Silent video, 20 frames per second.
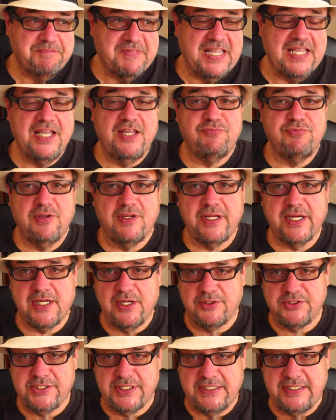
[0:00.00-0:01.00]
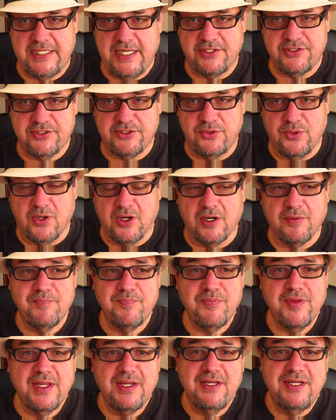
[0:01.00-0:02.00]
Yeah, I felt like I was on death's
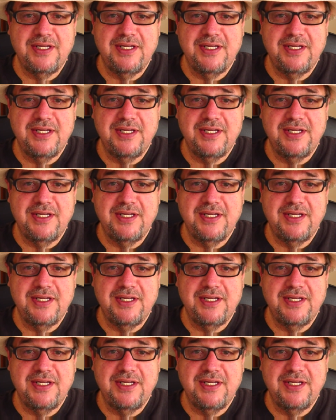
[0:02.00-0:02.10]
door.